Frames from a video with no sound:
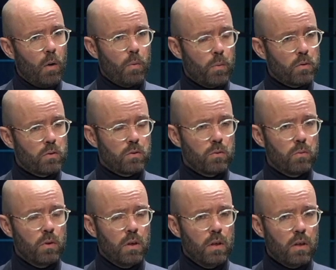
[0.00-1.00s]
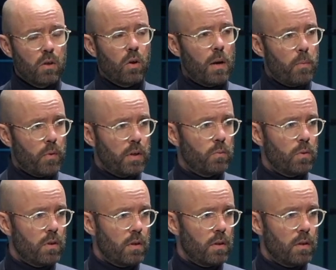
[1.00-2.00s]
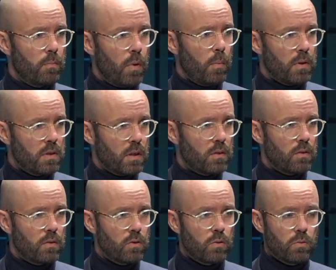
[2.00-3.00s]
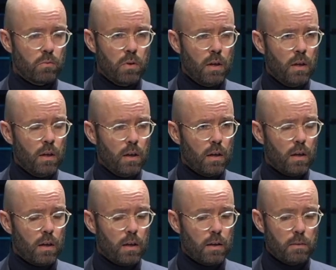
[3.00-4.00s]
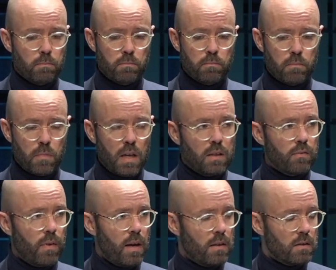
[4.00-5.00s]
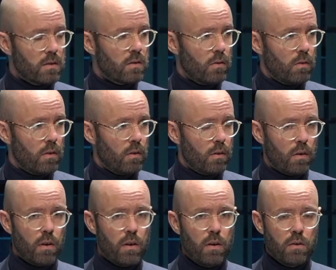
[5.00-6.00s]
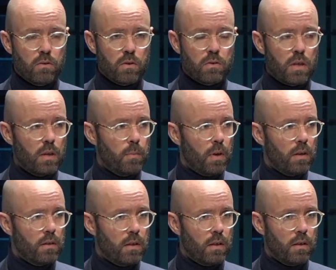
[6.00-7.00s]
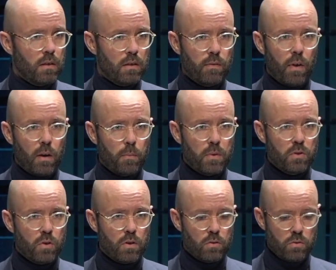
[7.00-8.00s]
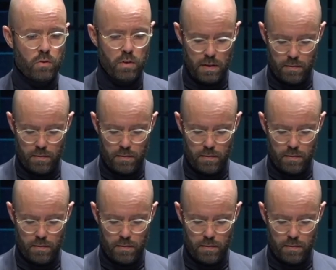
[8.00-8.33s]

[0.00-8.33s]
want to collaborate with the public sector to advance on our sustainability development journey.